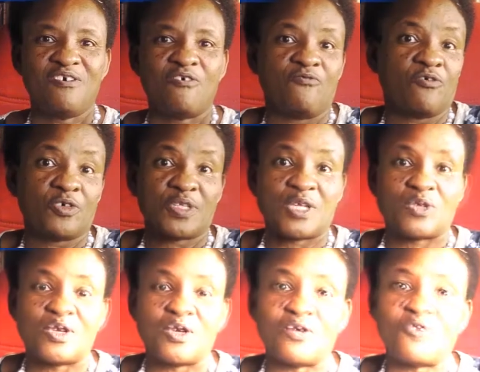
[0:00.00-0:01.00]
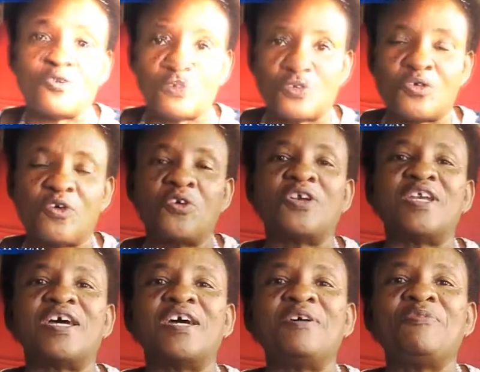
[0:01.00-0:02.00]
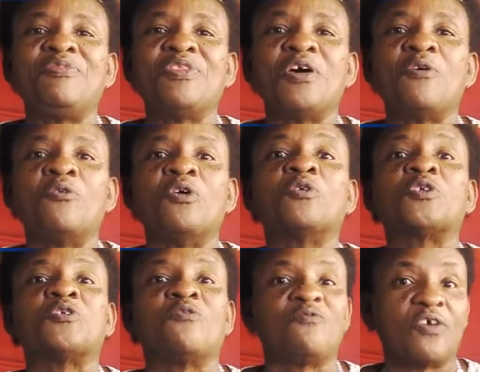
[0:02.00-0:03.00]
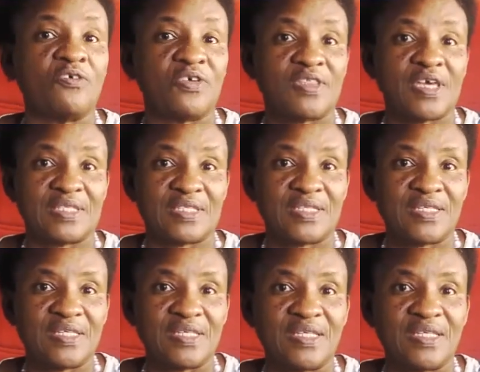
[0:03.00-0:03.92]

Of course, as we grew older, we also found that